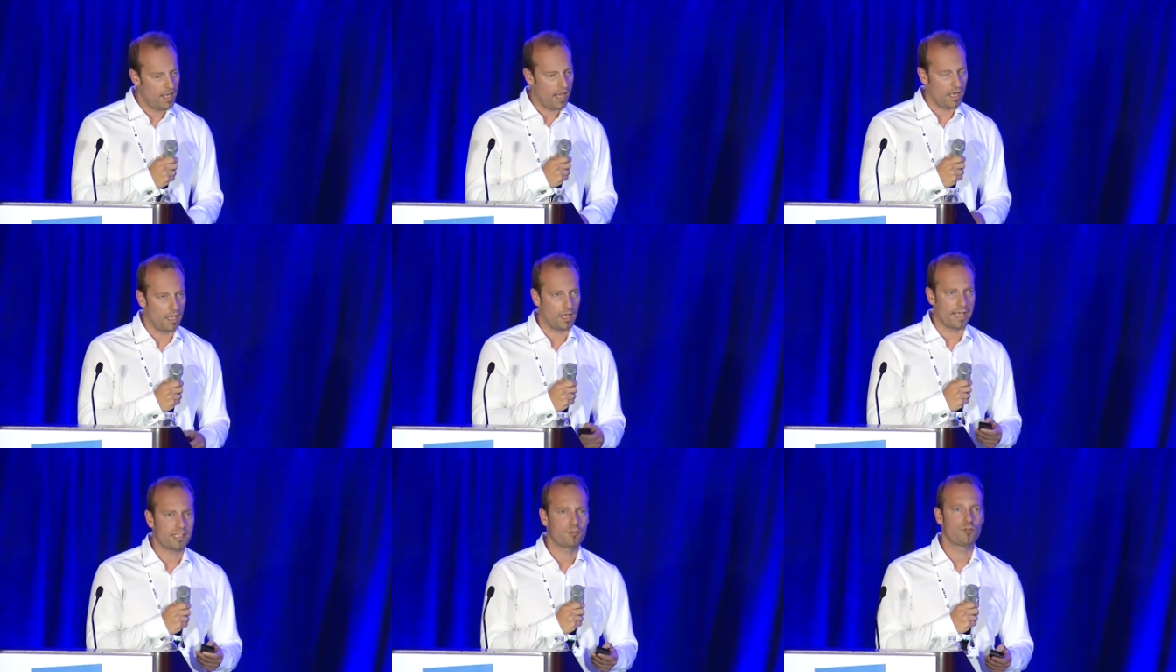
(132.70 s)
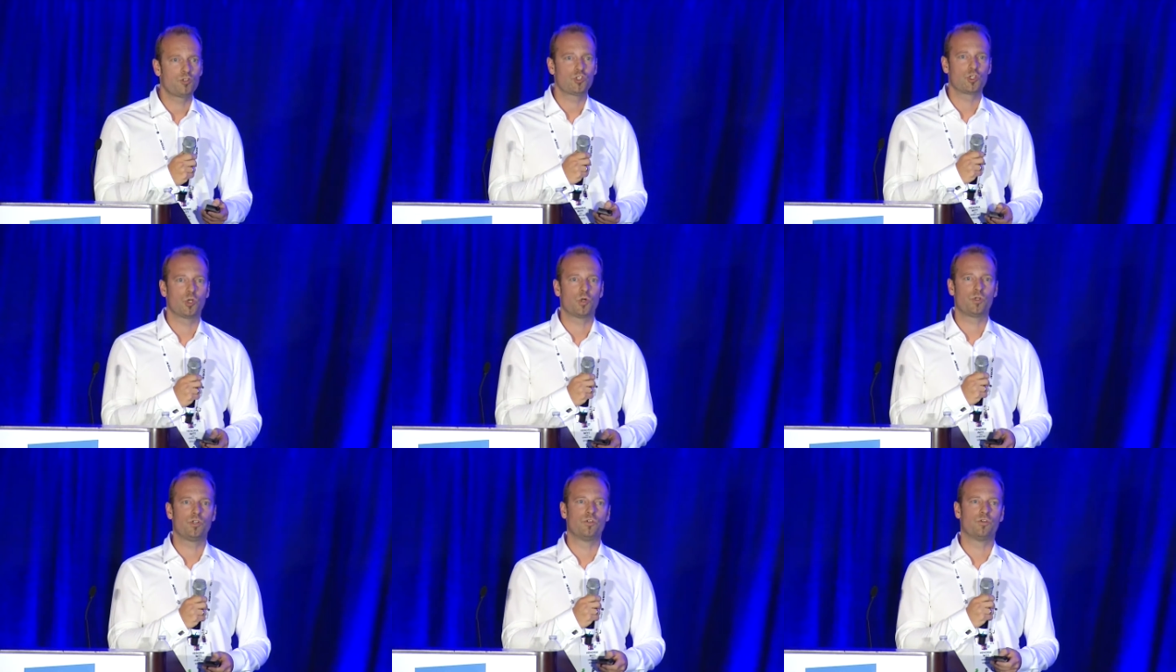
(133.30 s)
And I'd like to
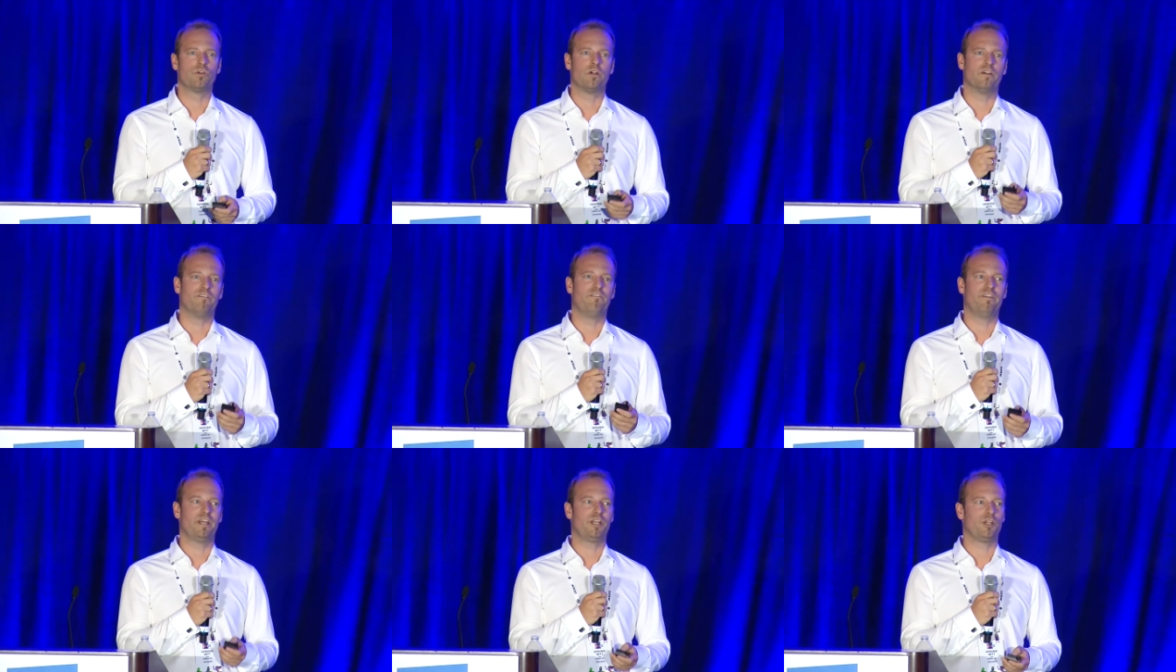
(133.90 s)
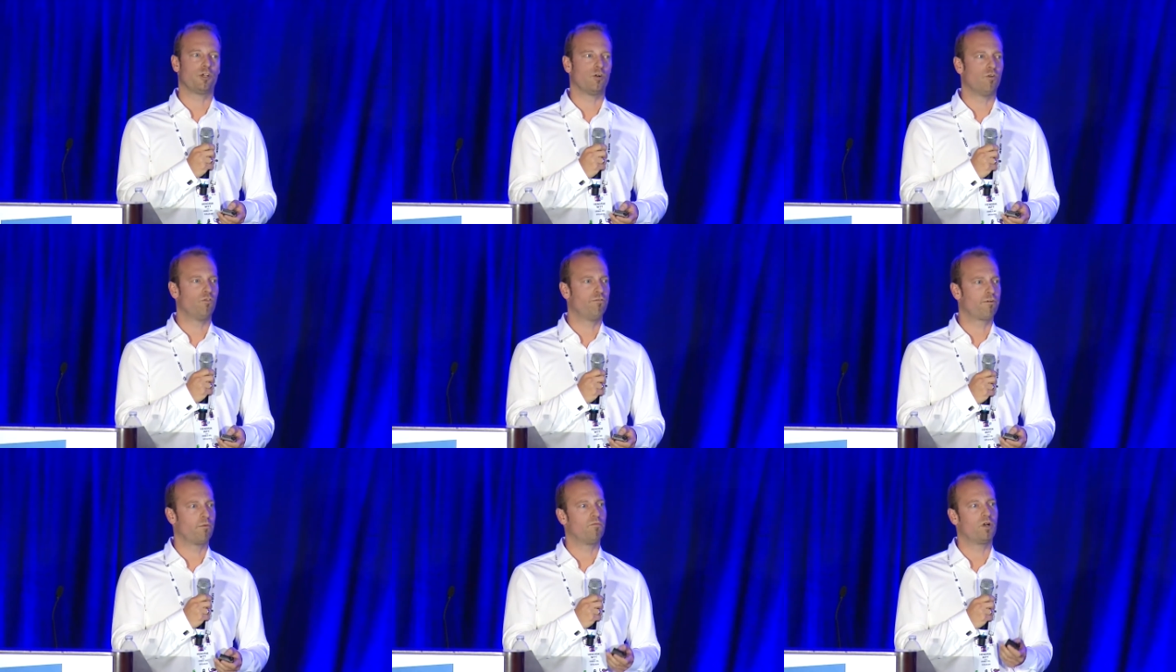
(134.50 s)
show you a video
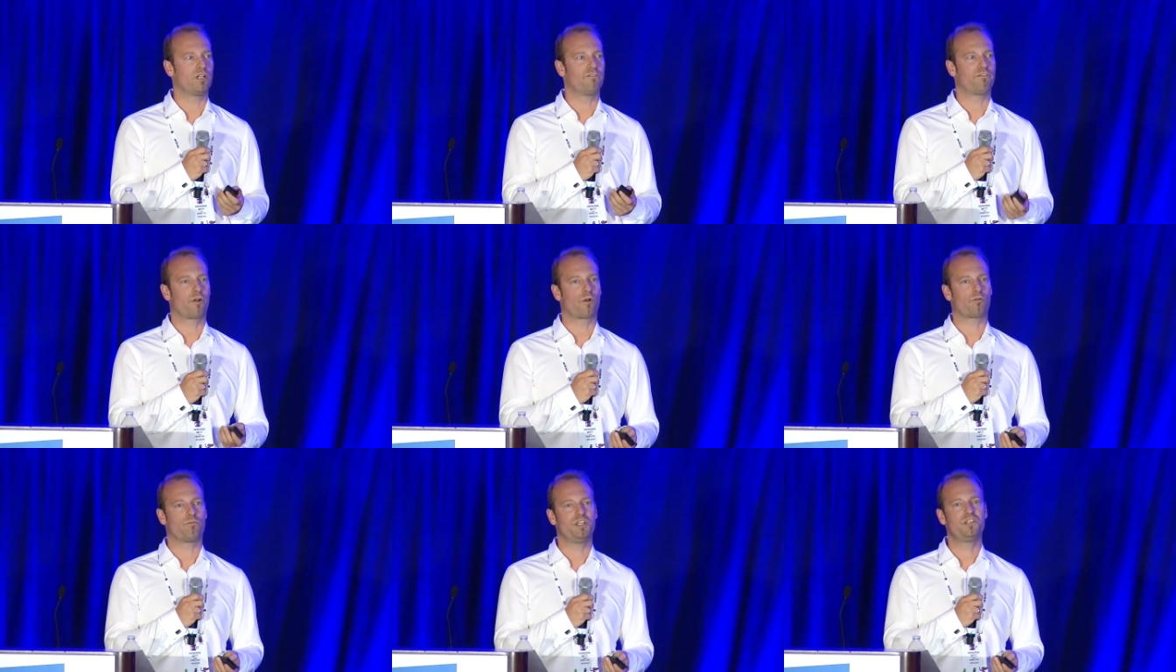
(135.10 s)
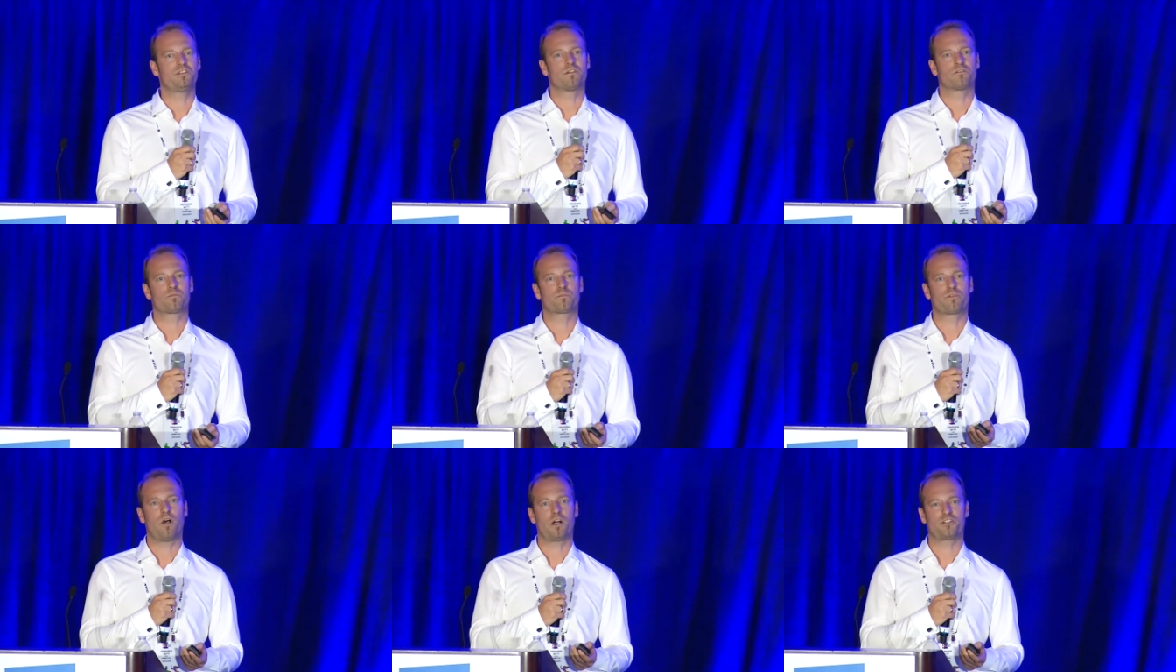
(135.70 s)
from one of our recent
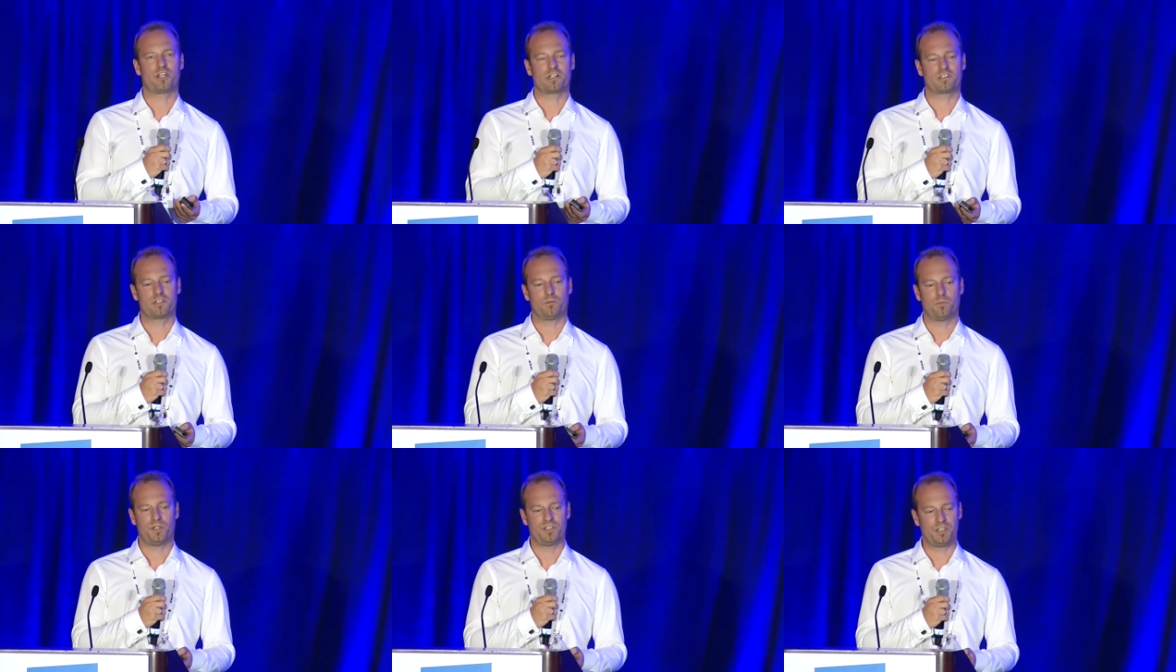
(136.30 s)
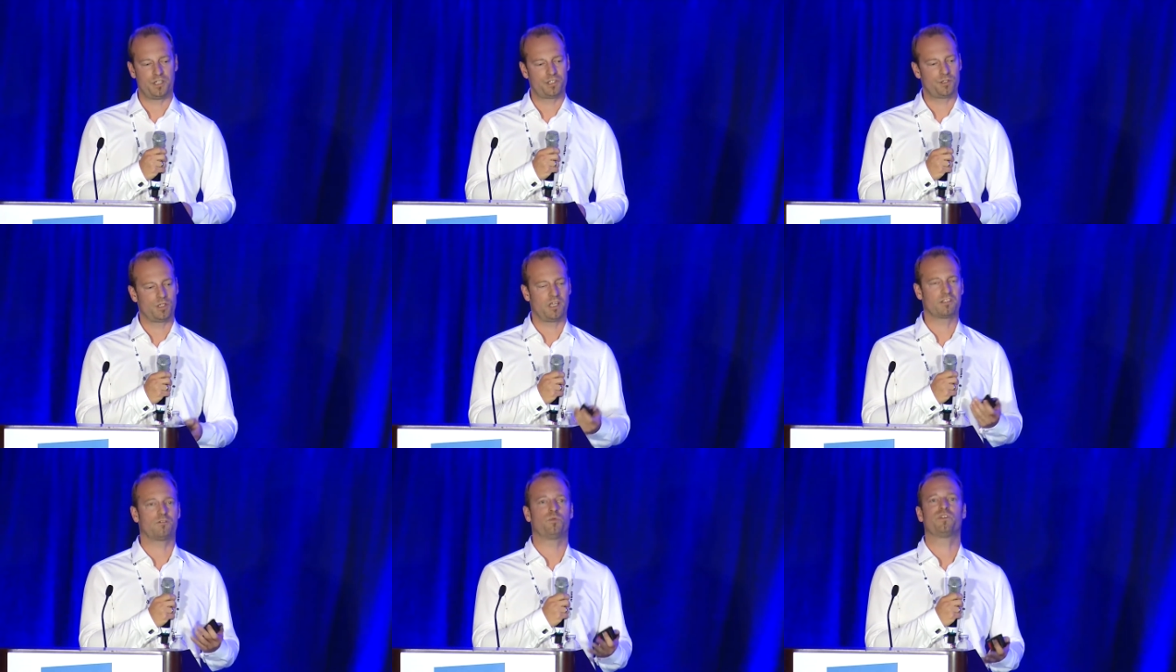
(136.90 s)
projects that we did
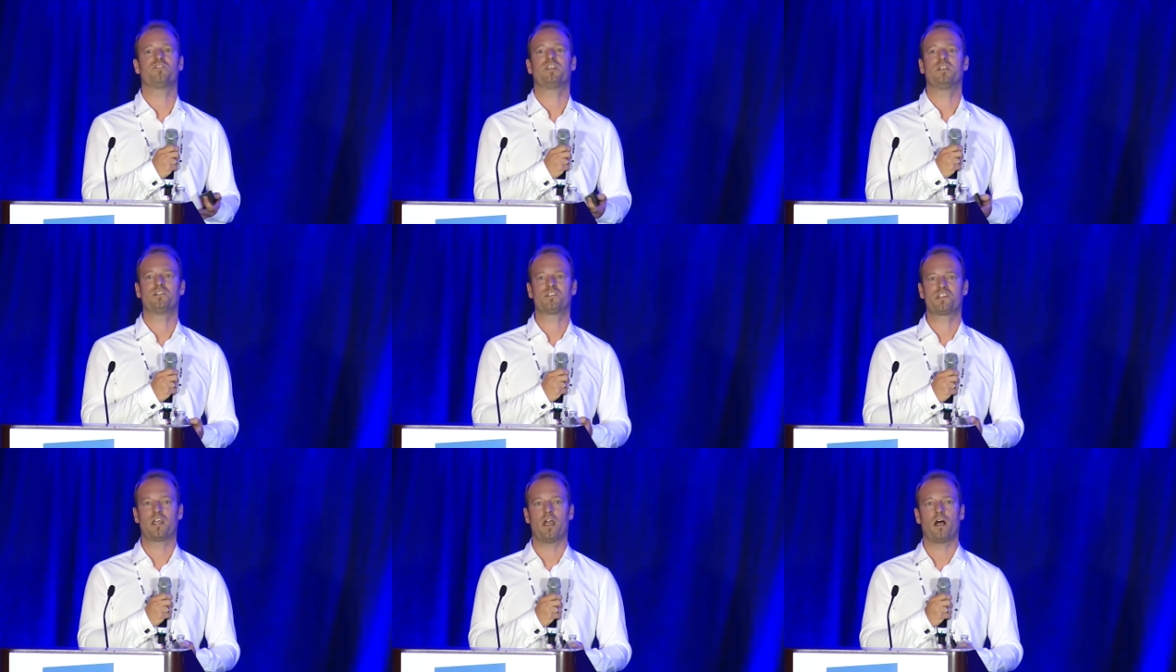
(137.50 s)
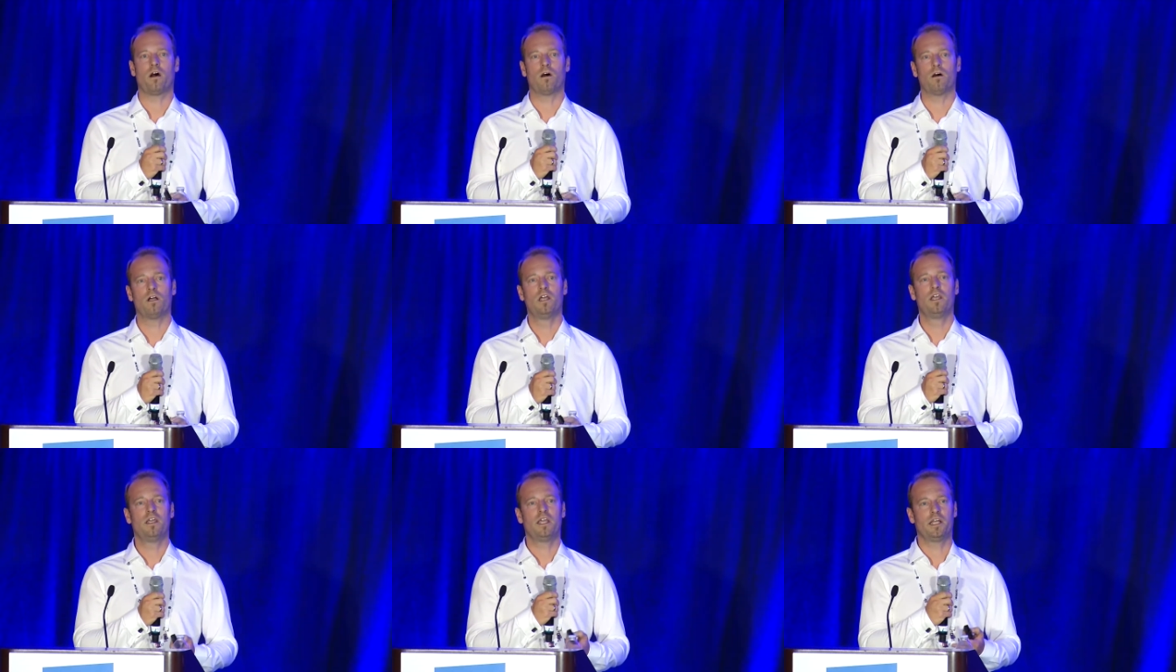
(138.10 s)
together with Intel
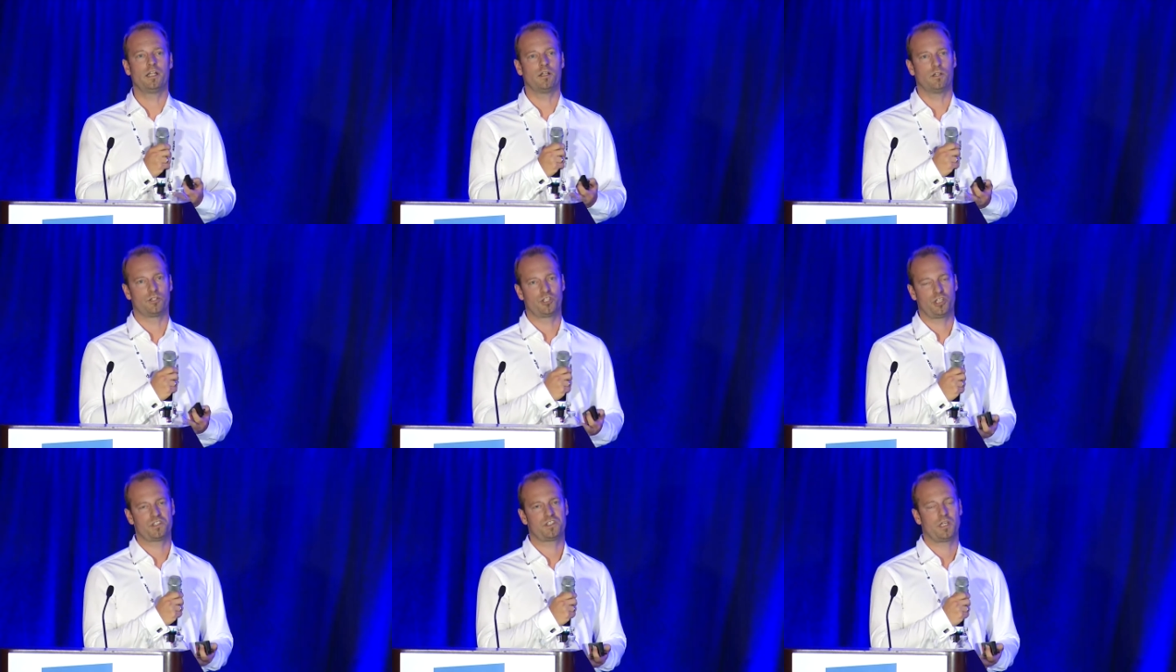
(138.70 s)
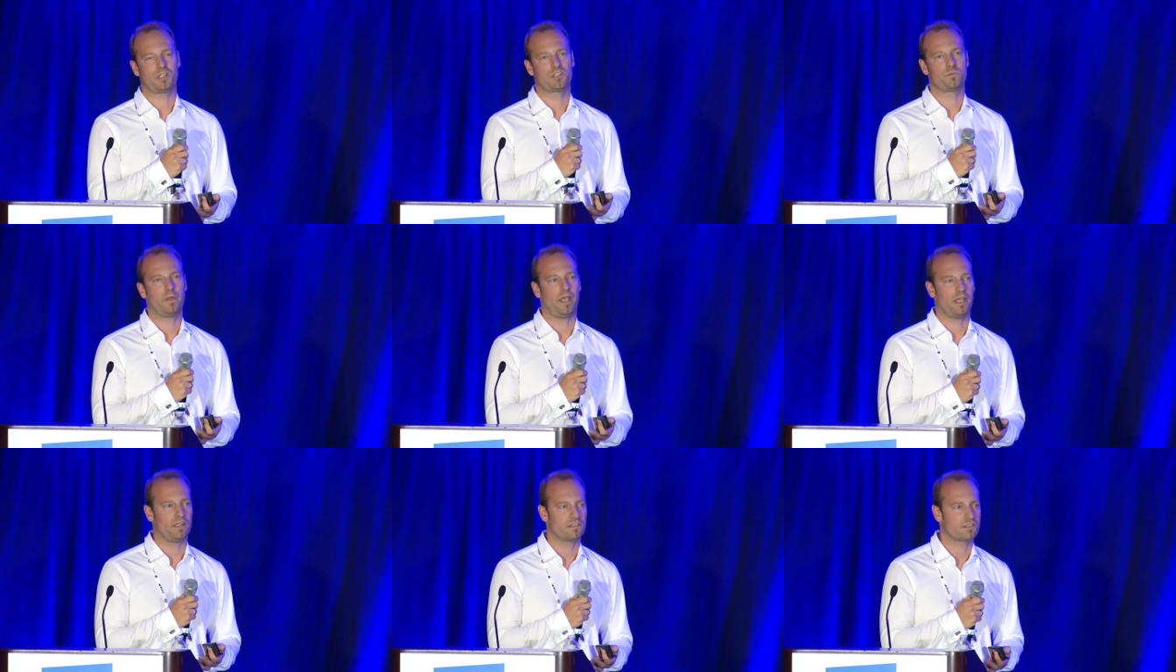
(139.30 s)
in the logistics
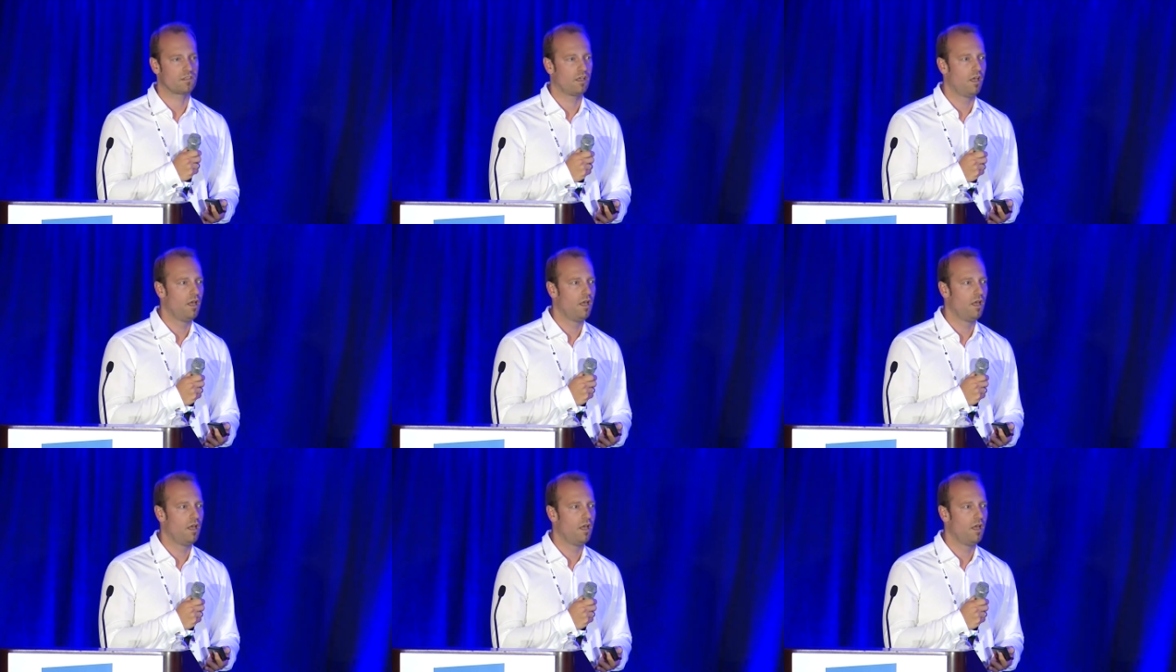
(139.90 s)
space,